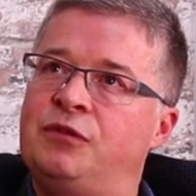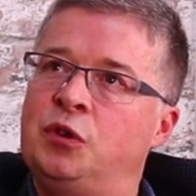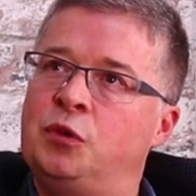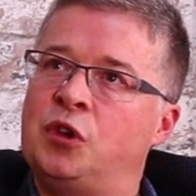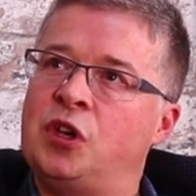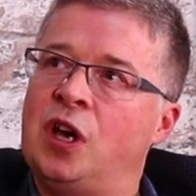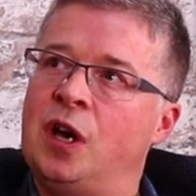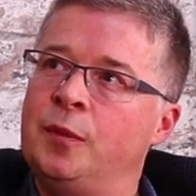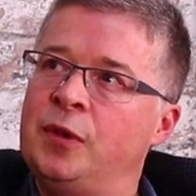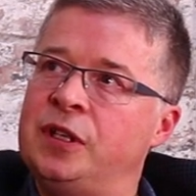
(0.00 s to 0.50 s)

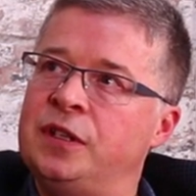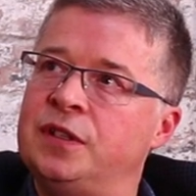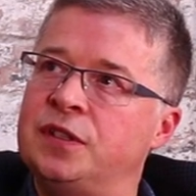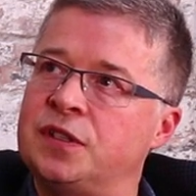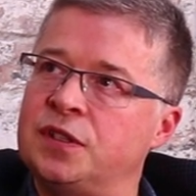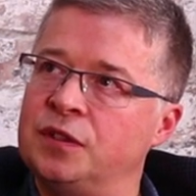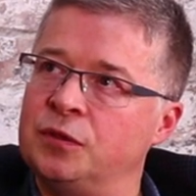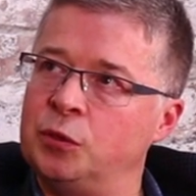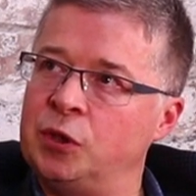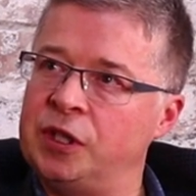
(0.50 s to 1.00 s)
If you come
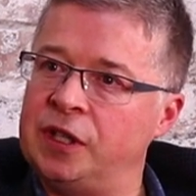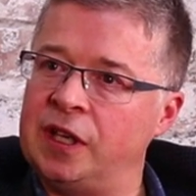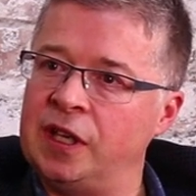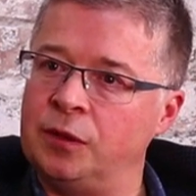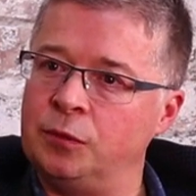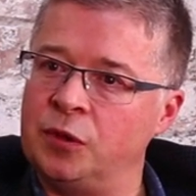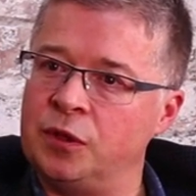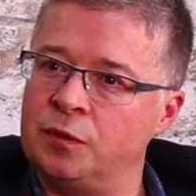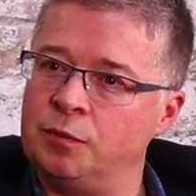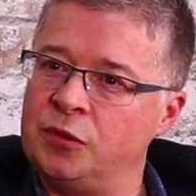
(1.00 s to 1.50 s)
into the
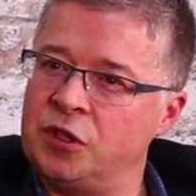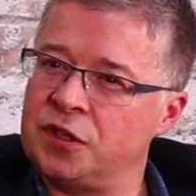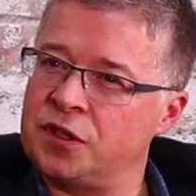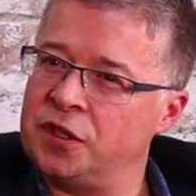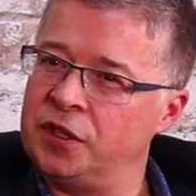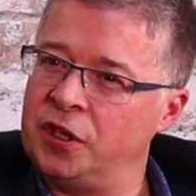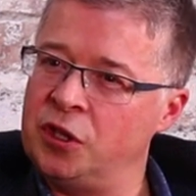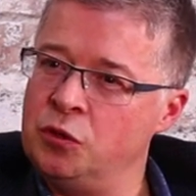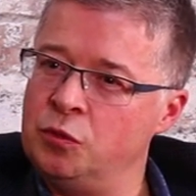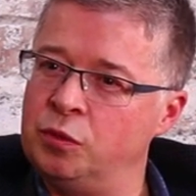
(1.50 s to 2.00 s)
weekend with
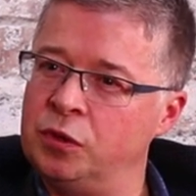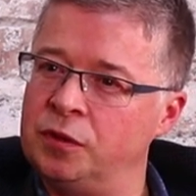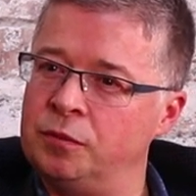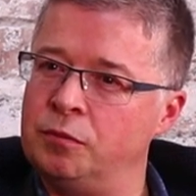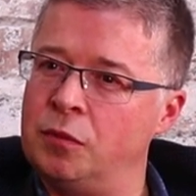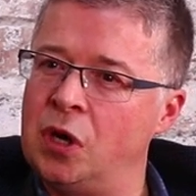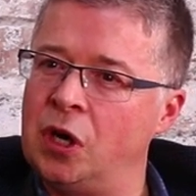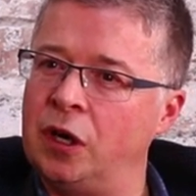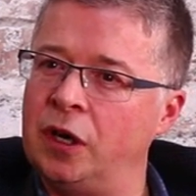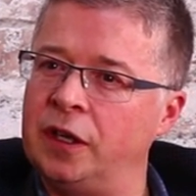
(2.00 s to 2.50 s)
just an
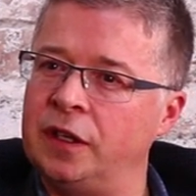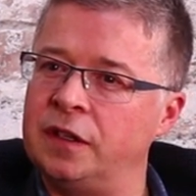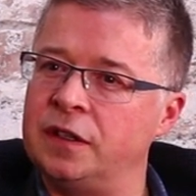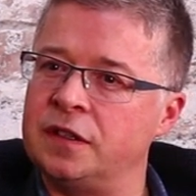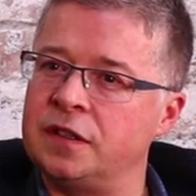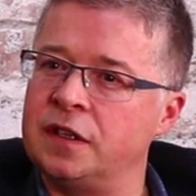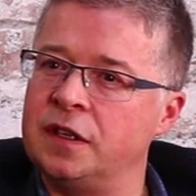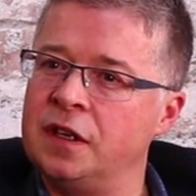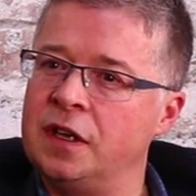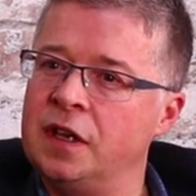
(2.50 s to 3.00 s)
open
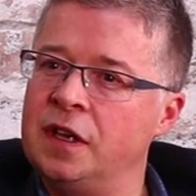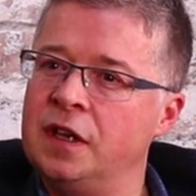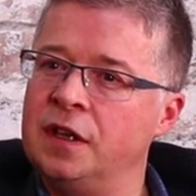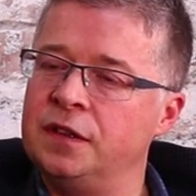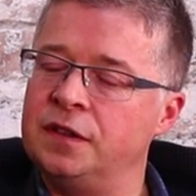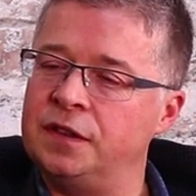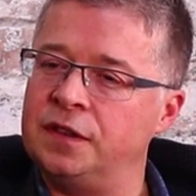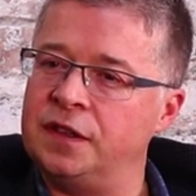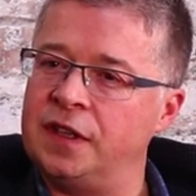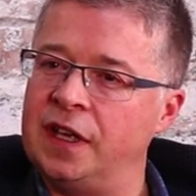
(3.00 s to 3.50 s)
mind,
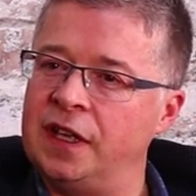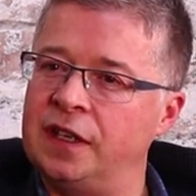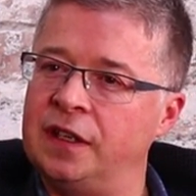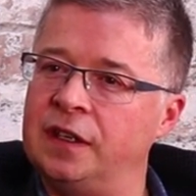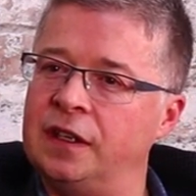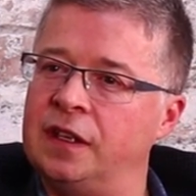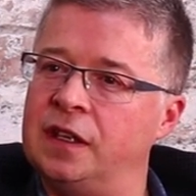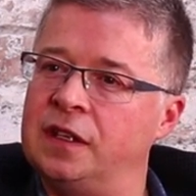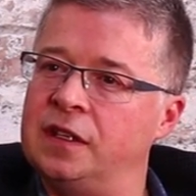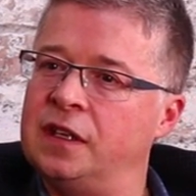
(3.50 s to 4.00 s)

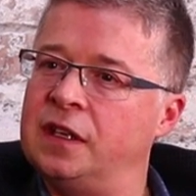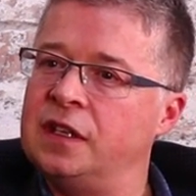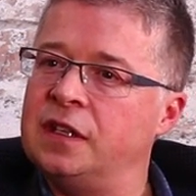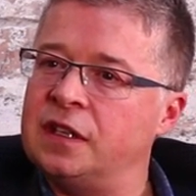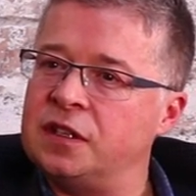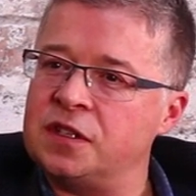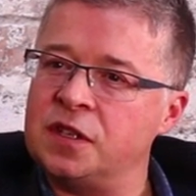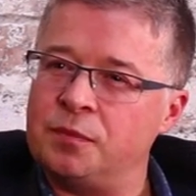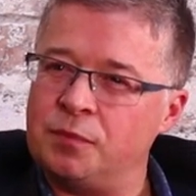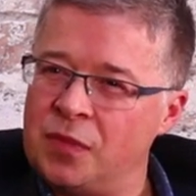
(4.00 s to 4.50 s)
then
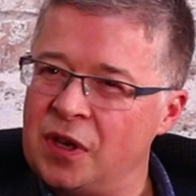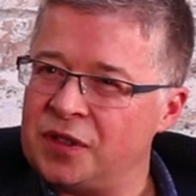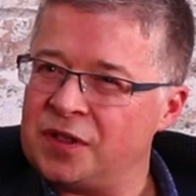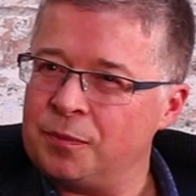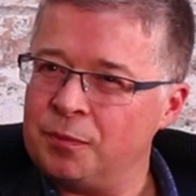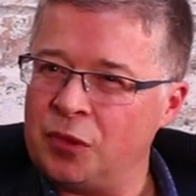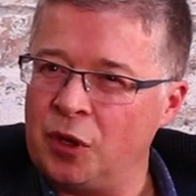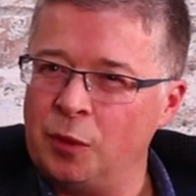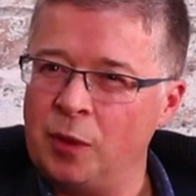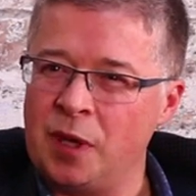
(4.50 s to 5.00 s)

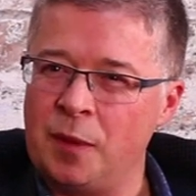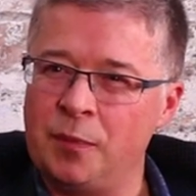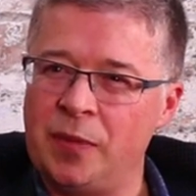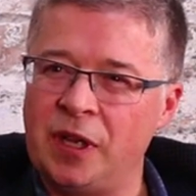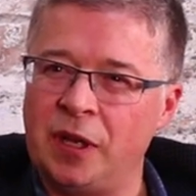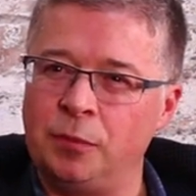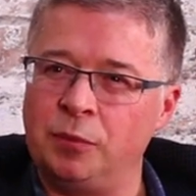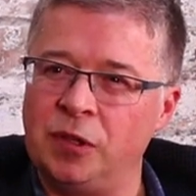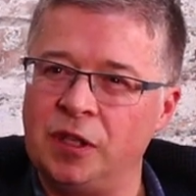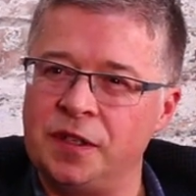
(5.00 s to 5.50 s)
it's probably
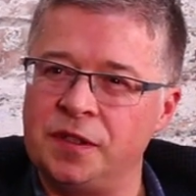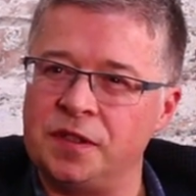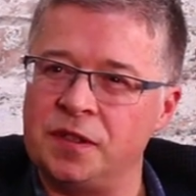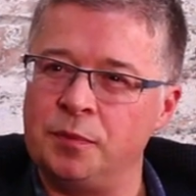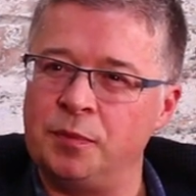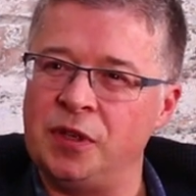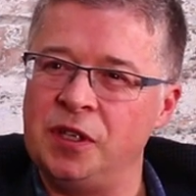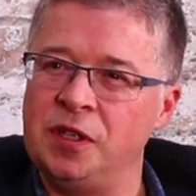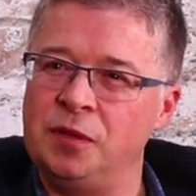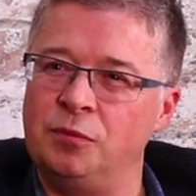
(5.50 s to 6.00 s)
a better
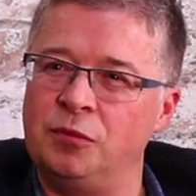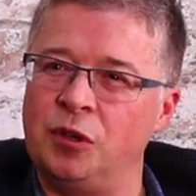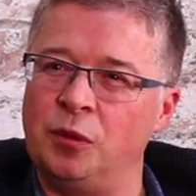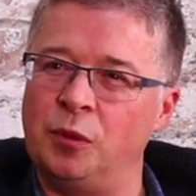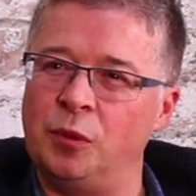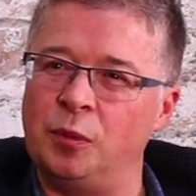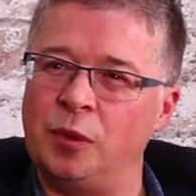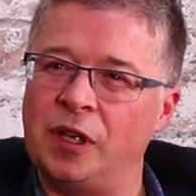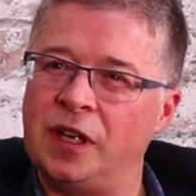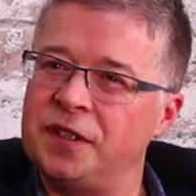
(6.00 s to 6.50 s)
place to be,
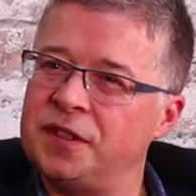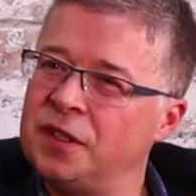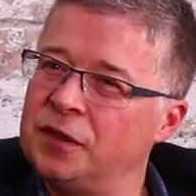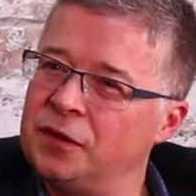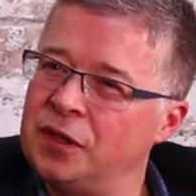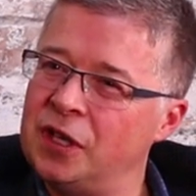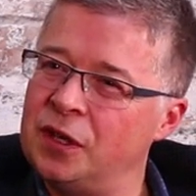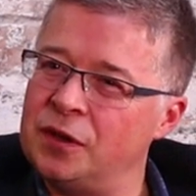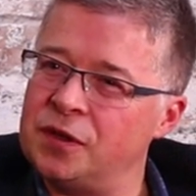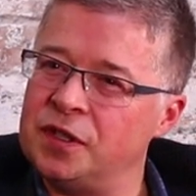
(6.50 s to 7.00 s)
probably. I
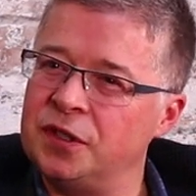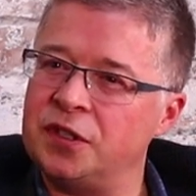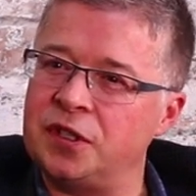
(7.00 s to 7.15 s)
don't know.